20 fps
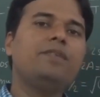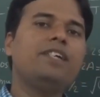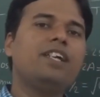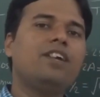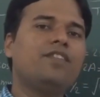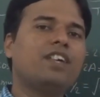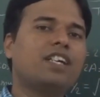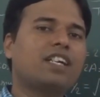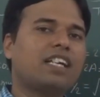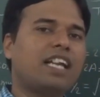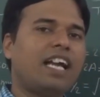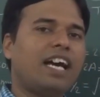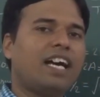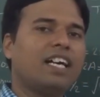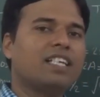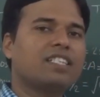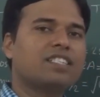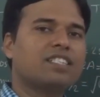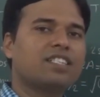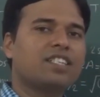be our
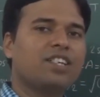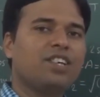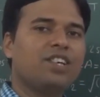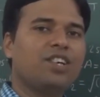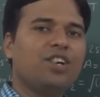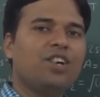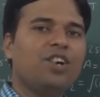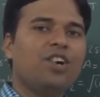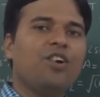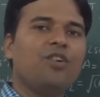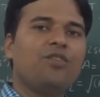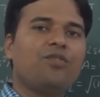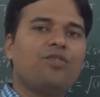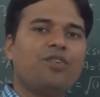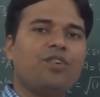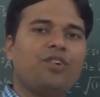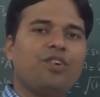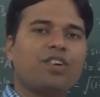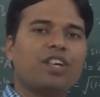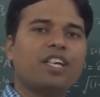class
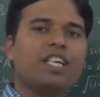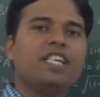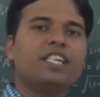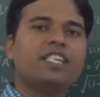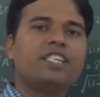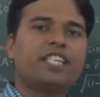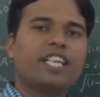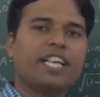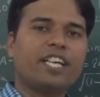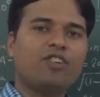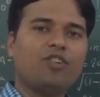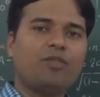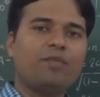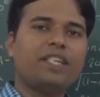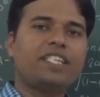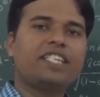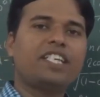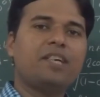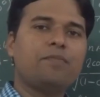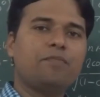for
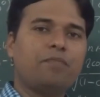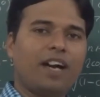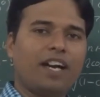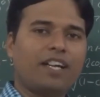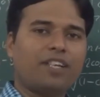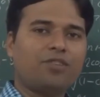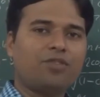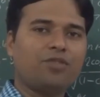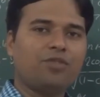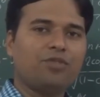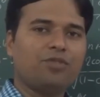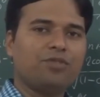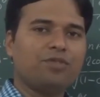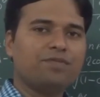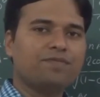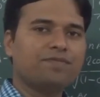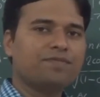trigonometry part 2.